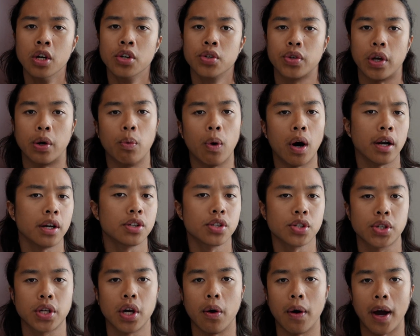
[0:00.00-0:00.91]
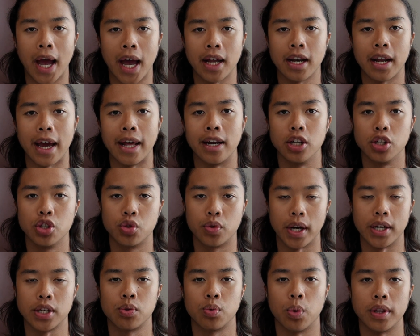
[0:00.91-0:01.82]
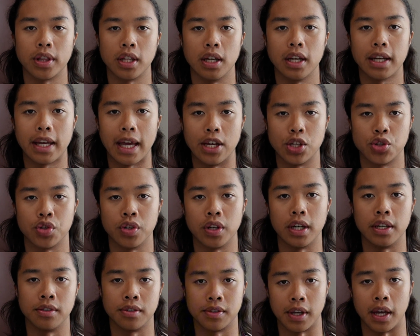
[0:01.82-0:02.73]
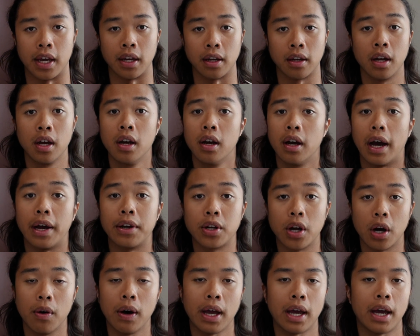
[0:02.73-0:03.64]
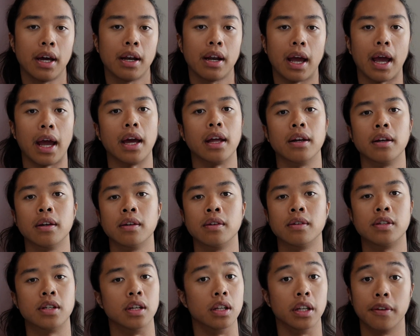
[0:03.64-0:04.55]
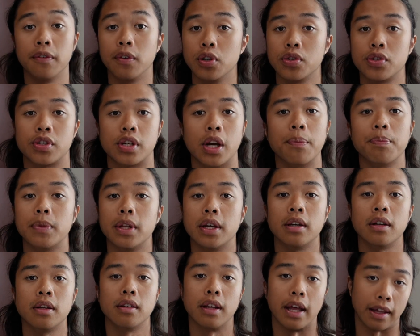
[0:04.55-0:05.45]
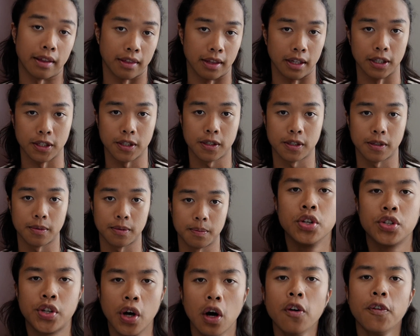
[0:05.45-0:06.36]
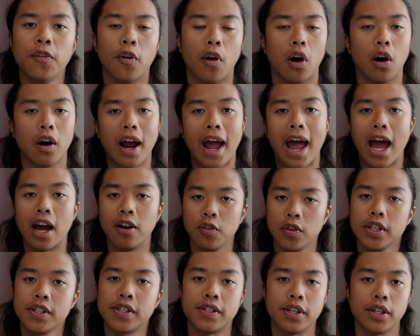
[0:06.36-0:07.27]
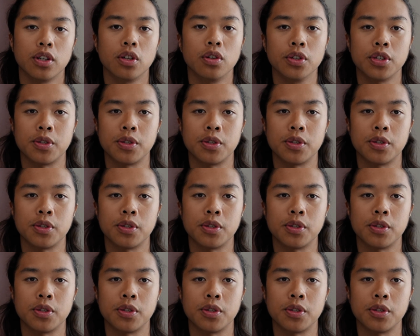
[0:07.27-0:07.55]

so I want to just go ahead and address what the negation is saying. I'd go ahead and deliver something like this. So far, every single